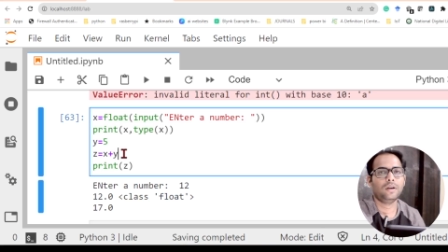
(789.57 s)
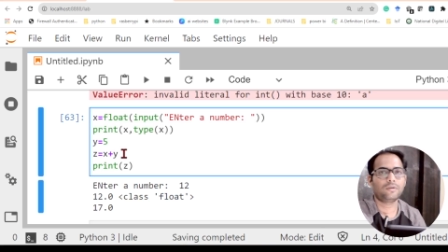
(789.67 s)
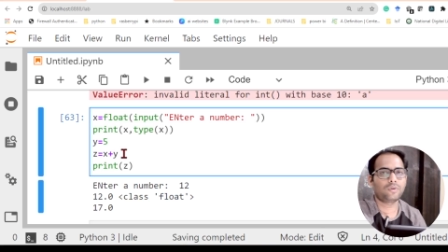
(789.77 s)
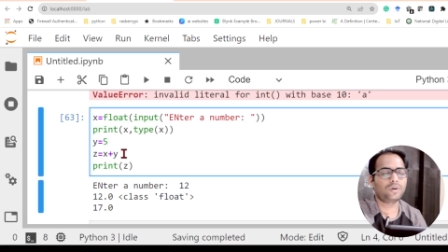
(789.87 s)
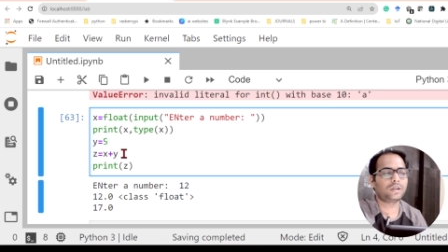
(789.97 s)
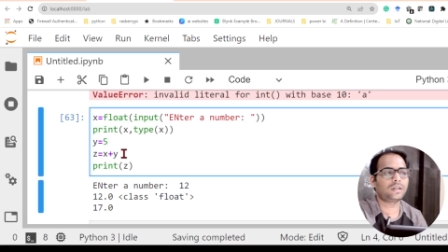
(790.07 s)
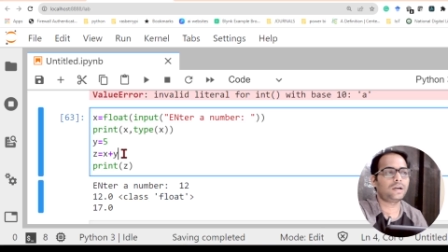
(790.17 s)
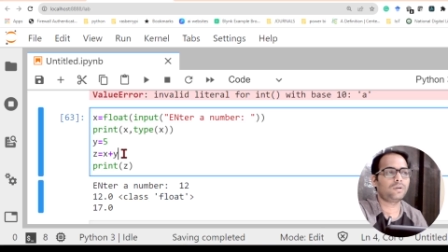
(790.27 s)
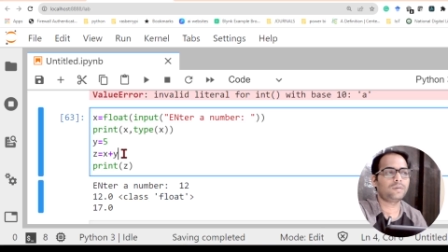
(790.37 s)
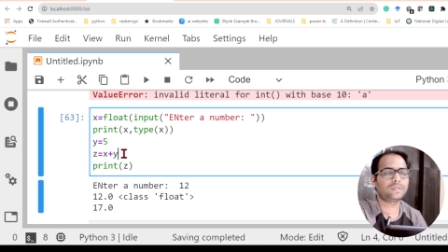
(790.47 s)
float here,
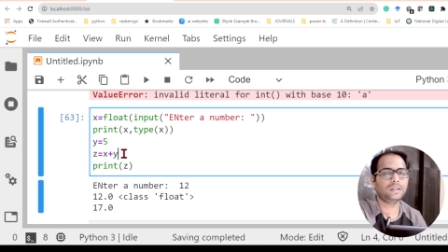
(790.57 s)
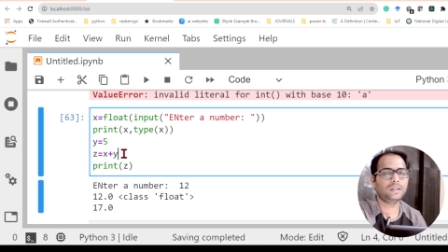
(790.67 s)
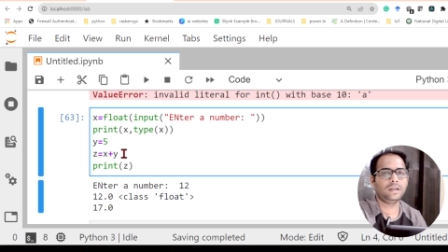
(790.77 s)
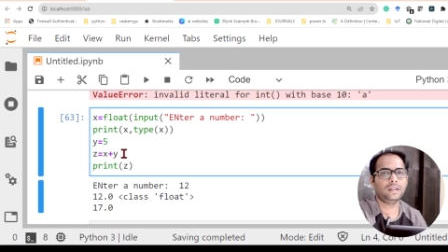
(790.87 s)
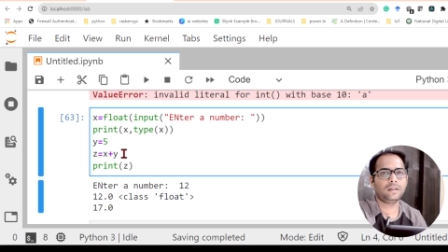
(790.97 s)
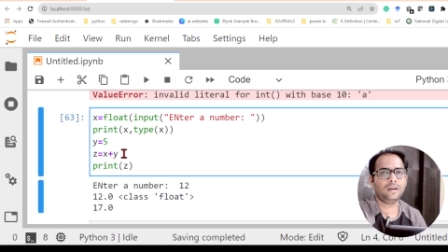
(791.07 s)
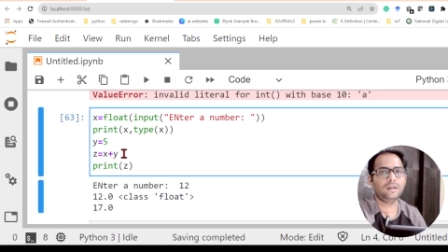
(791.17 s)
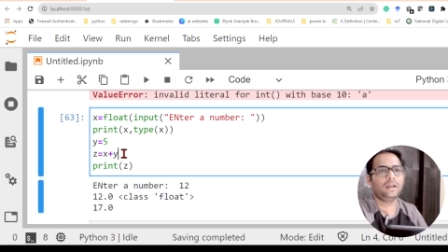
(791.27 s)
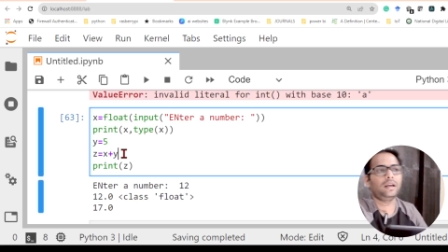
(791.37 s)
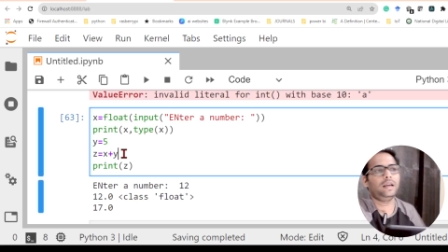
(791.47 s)
that we have seen in the
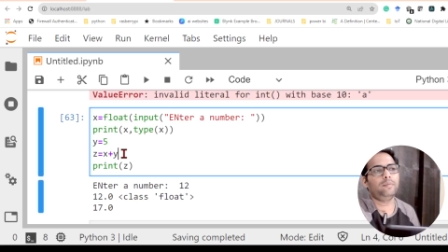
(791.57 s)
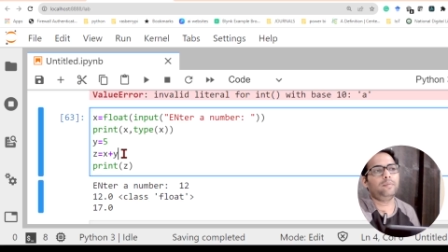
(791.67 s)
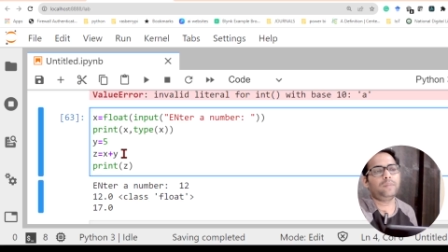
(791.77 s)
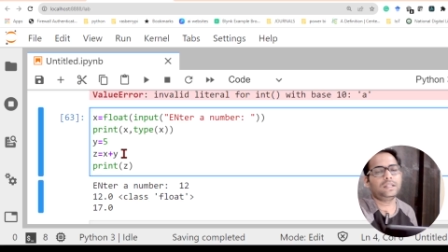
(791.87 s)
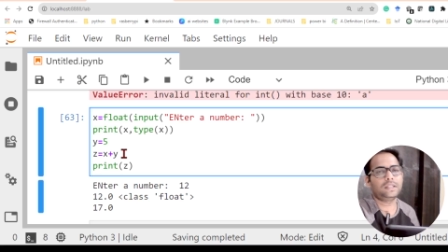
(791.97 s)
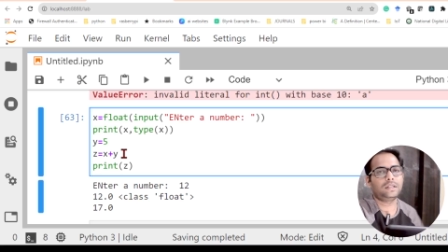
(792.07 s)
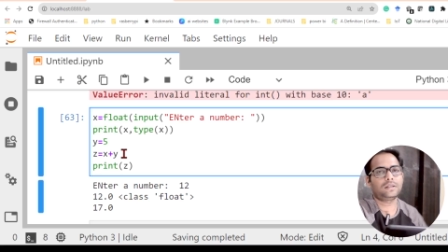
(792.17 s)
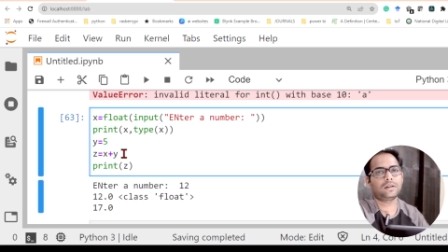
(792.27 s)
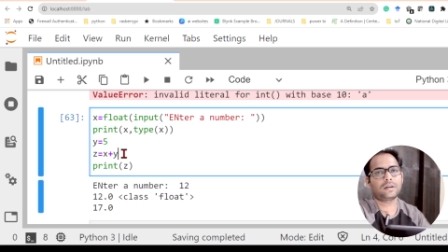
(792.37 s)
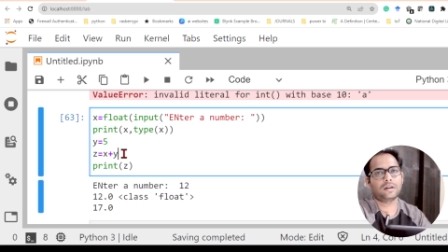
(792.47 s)
implicit
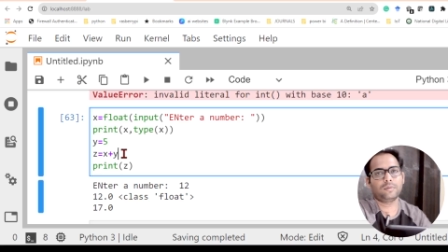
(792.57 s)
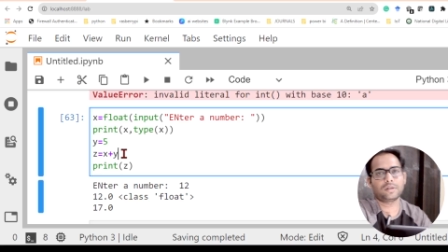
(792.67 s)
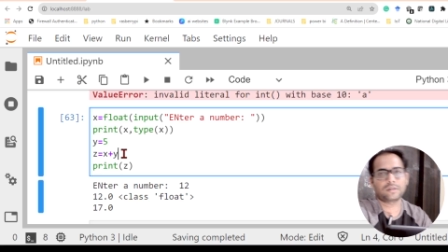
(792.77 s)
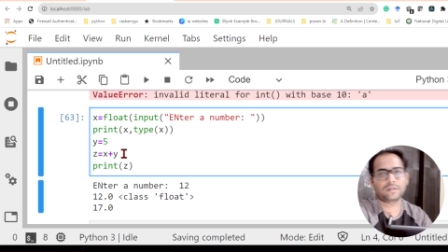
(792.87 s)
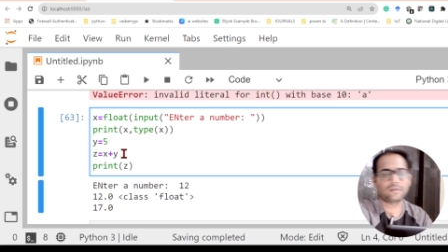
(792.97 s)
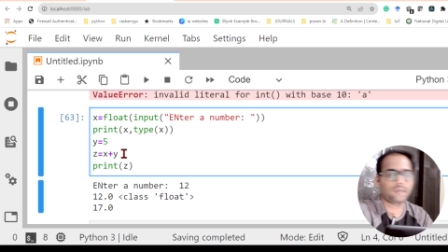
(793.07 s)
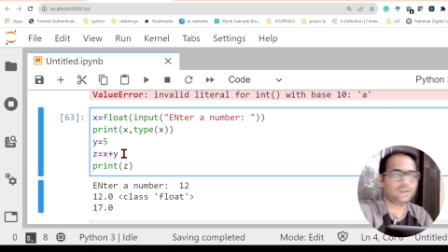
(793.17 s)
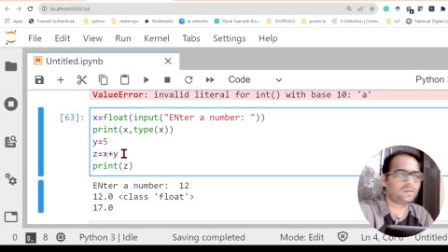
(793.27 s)
conversion, fine.